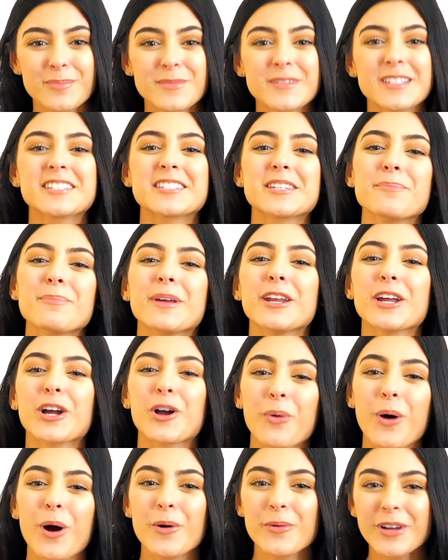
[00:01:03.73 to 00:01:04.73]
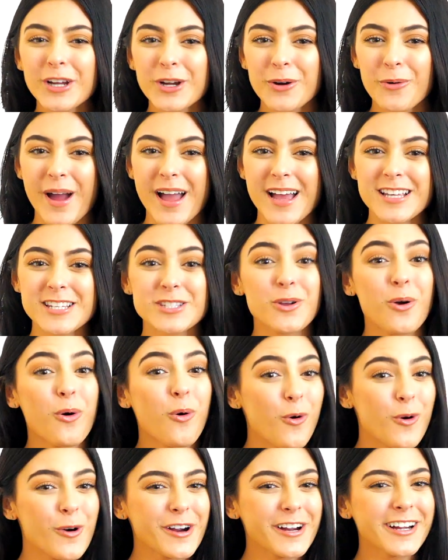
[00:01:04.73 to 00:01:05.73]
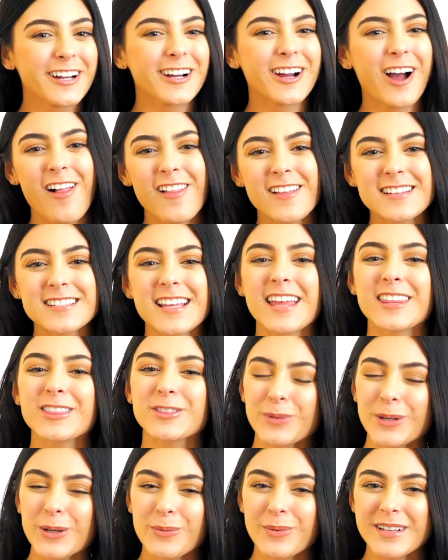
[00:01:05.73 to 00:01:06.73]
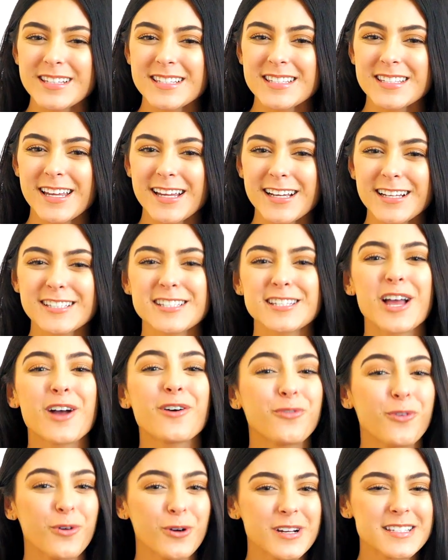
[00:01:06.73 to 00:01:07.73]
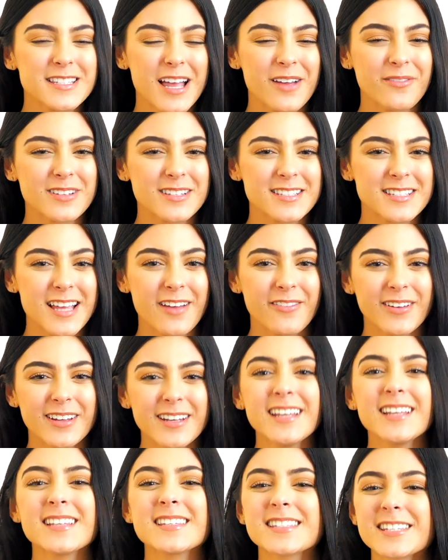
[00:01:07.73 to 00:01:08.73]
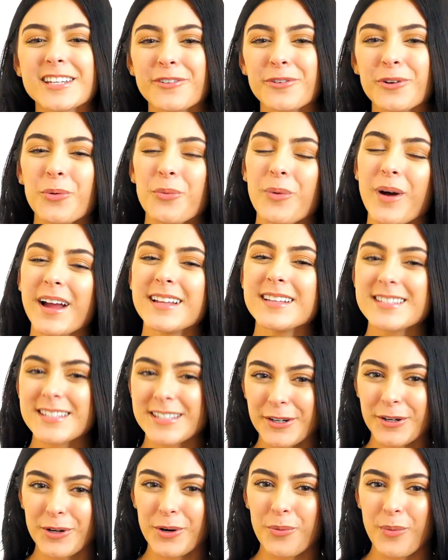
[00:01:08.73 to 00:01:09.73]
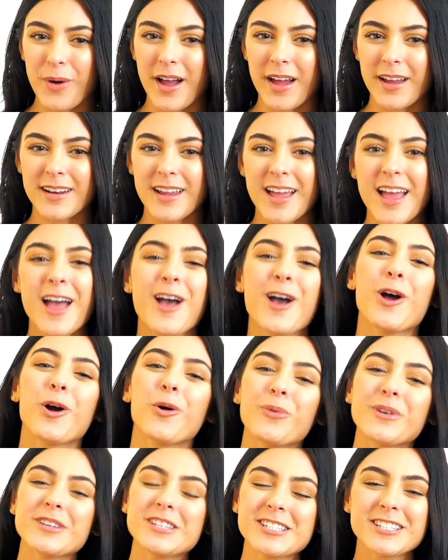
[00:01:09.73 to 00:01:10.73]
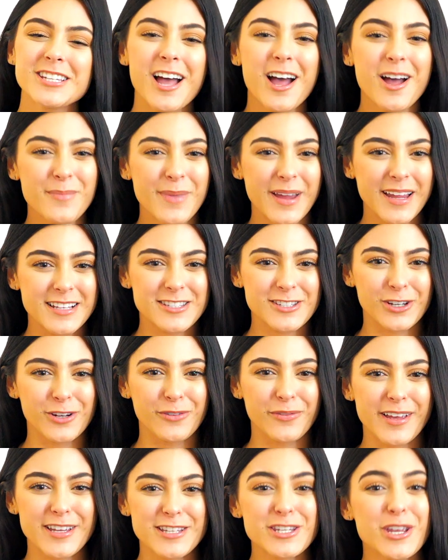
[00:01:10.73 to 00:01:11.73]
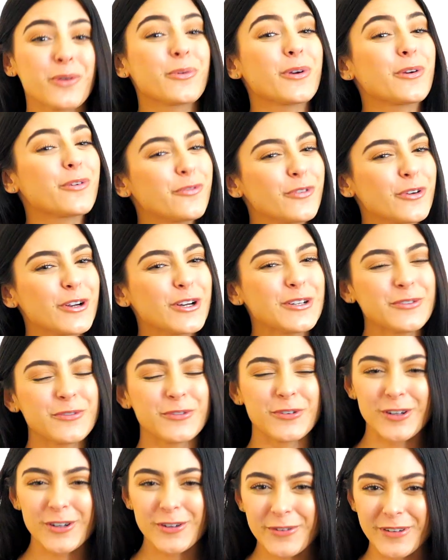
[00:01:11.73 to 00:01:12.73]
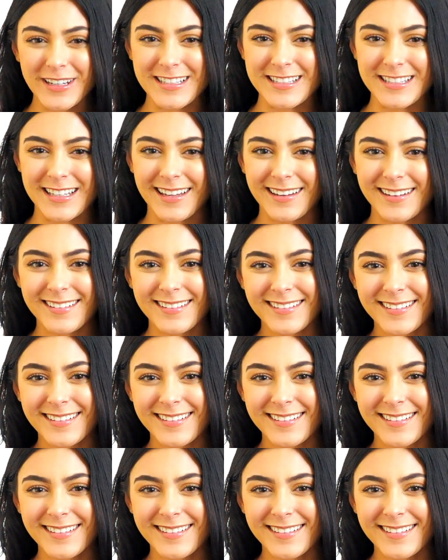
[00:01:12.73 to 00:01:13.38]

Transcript: to submit a quote request or call us at 316-477-0101. Wichita Maid Service, referred for a reason.